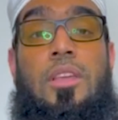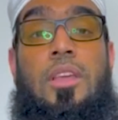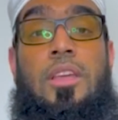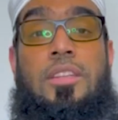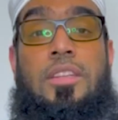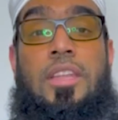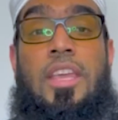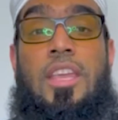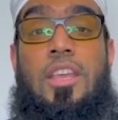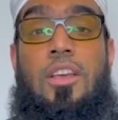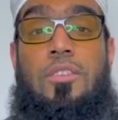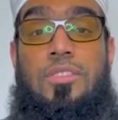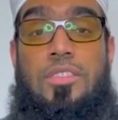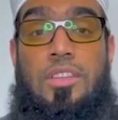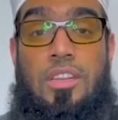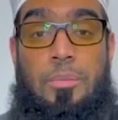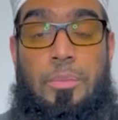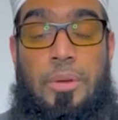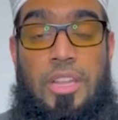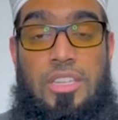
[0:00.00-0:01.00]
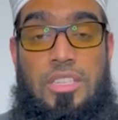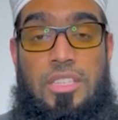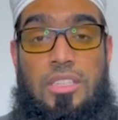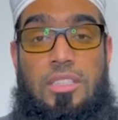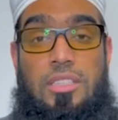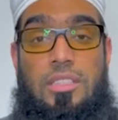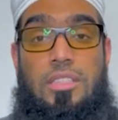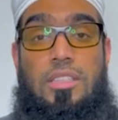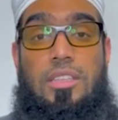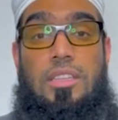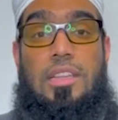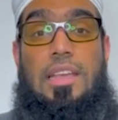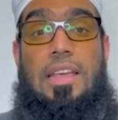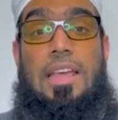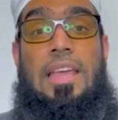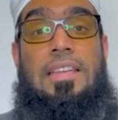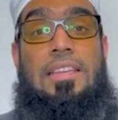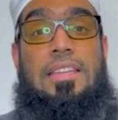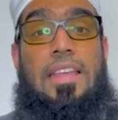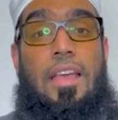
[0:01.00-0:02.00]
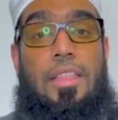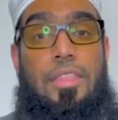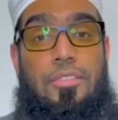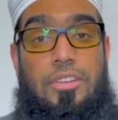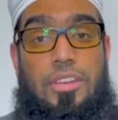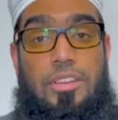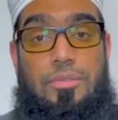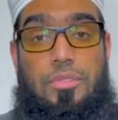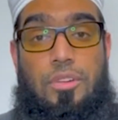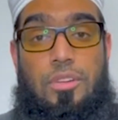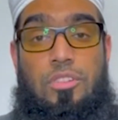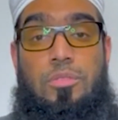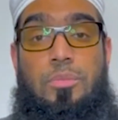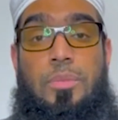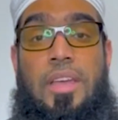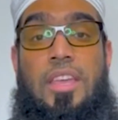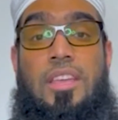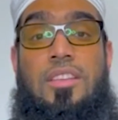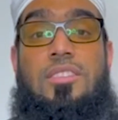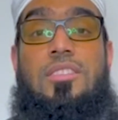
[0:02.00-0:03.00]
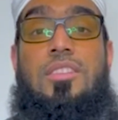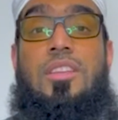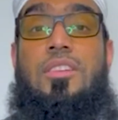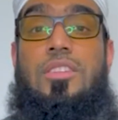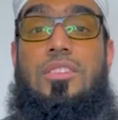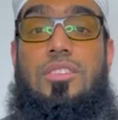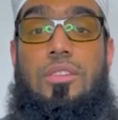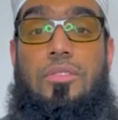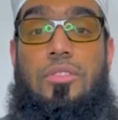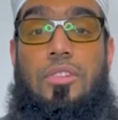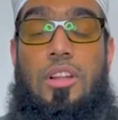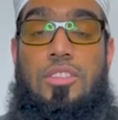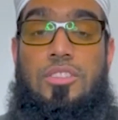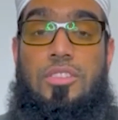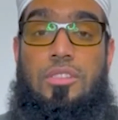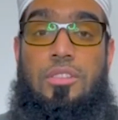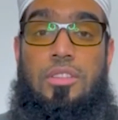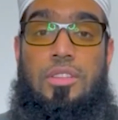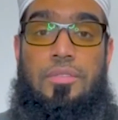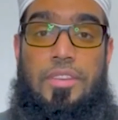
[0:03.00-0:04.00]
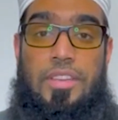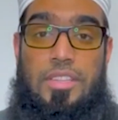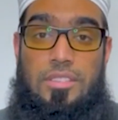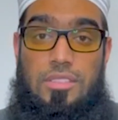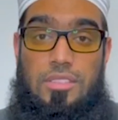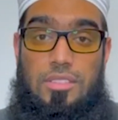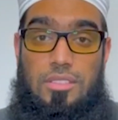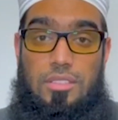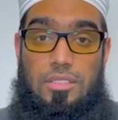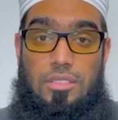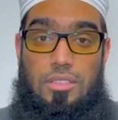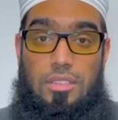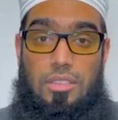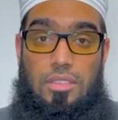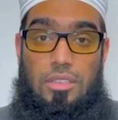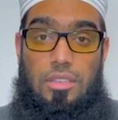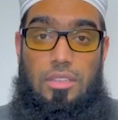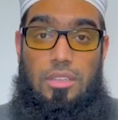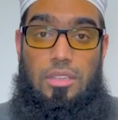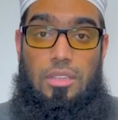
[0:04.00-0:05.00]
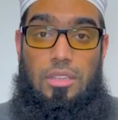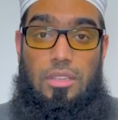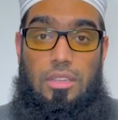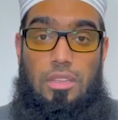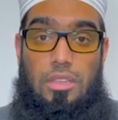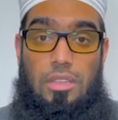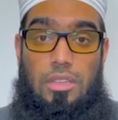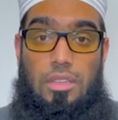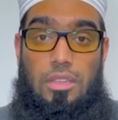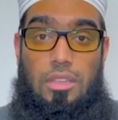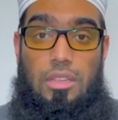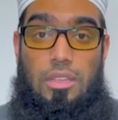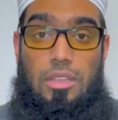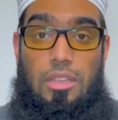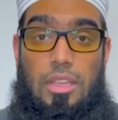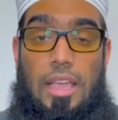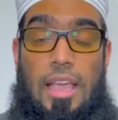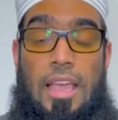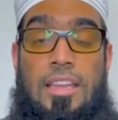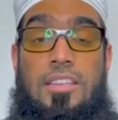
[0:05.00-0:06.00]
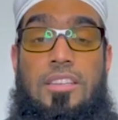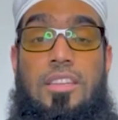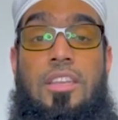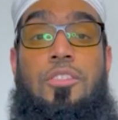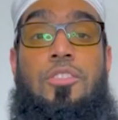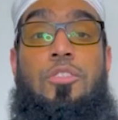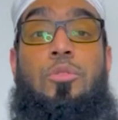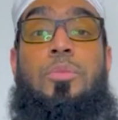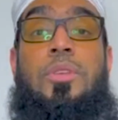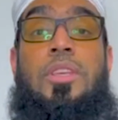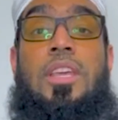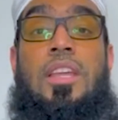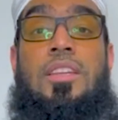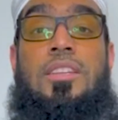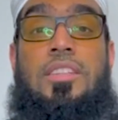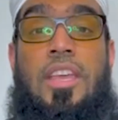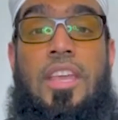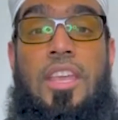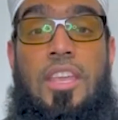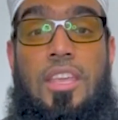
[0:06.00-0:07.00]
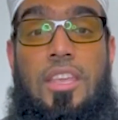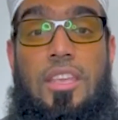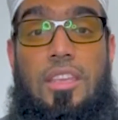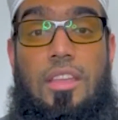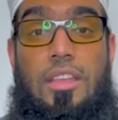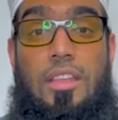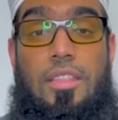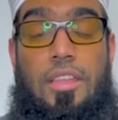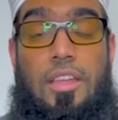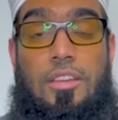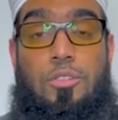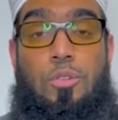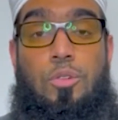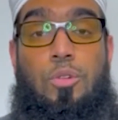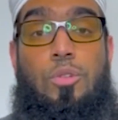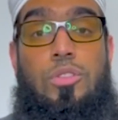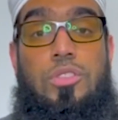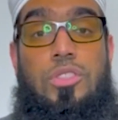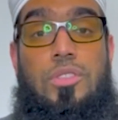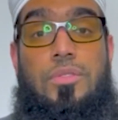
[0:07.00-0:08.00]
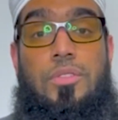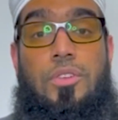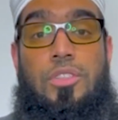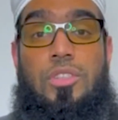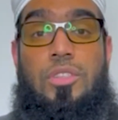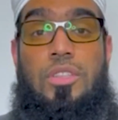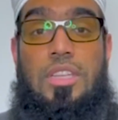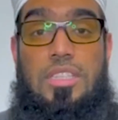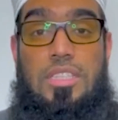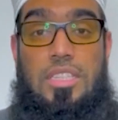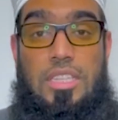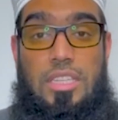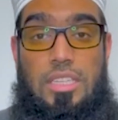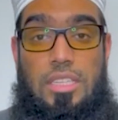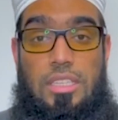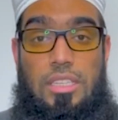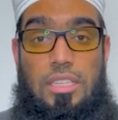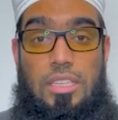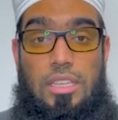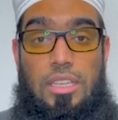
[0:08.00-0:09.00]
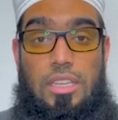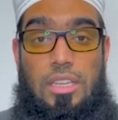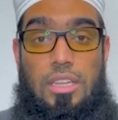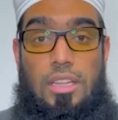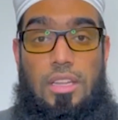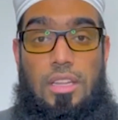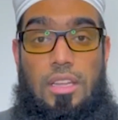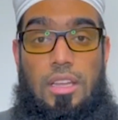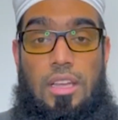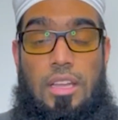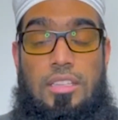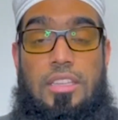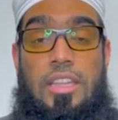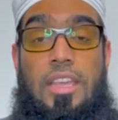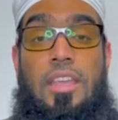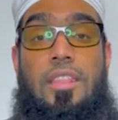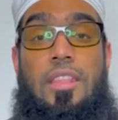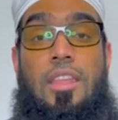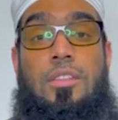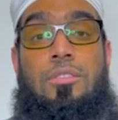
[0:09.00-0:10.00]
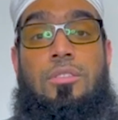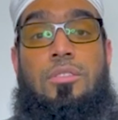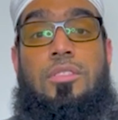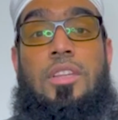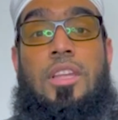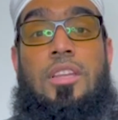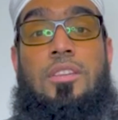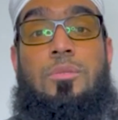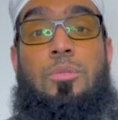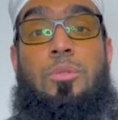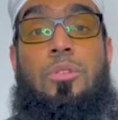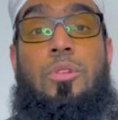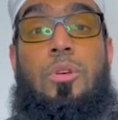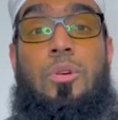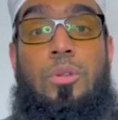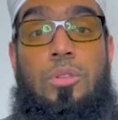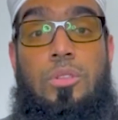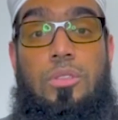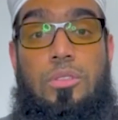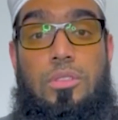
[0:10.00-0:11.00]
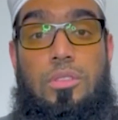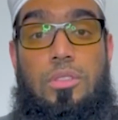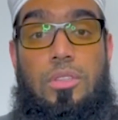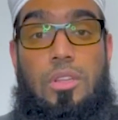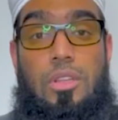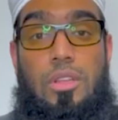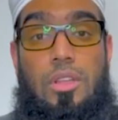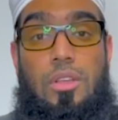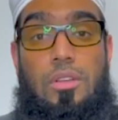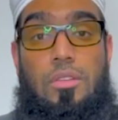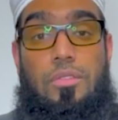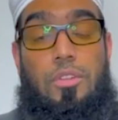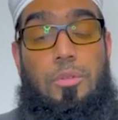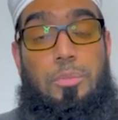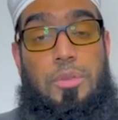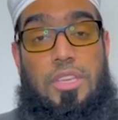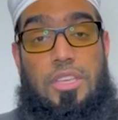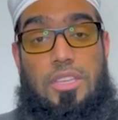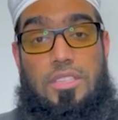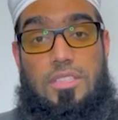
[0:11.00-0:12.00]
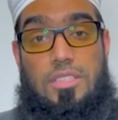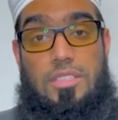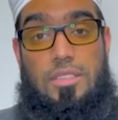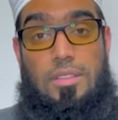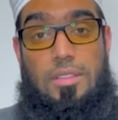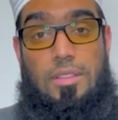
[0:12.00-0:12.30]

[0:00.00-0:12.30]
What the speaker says: a day of celebration and gathering followed by a series of cultural events. And it will be a day that calls for unity, a day that will call for peace.